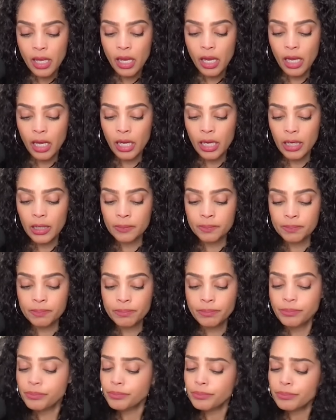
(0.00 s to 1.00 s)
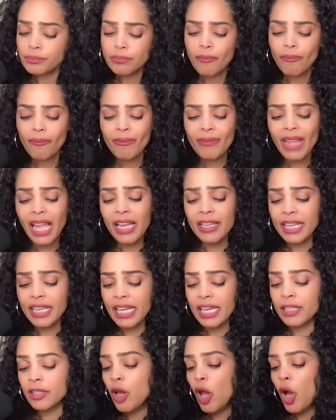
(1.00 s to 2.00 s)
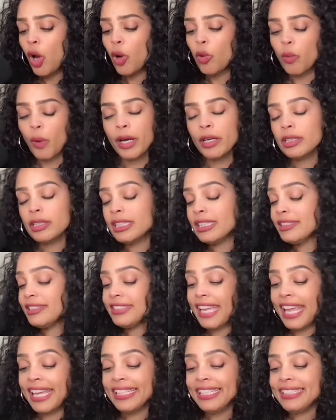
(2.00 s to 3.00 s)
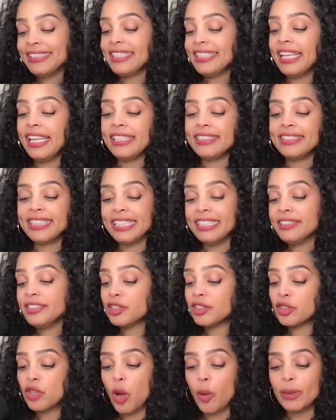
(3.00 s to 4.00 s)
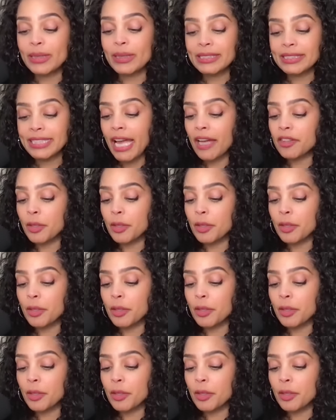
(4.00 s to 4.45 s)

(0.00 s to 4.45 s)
Again, Worley Shady says, it's just going down.